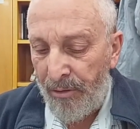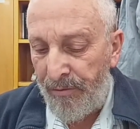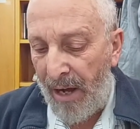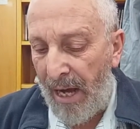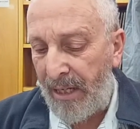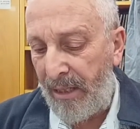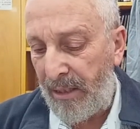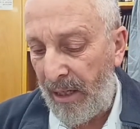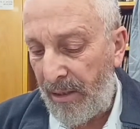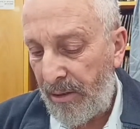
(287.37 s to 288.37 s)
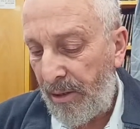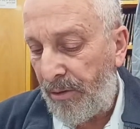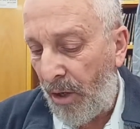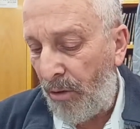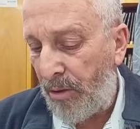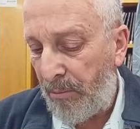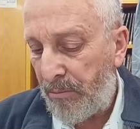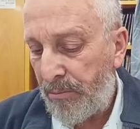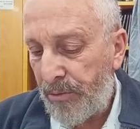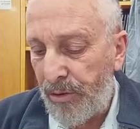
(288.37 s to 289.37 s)
Va'agid le. He told him.
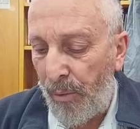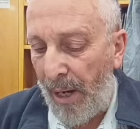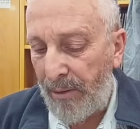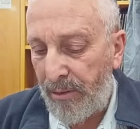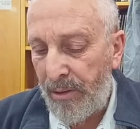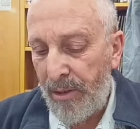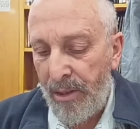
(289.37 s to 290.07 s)
So what?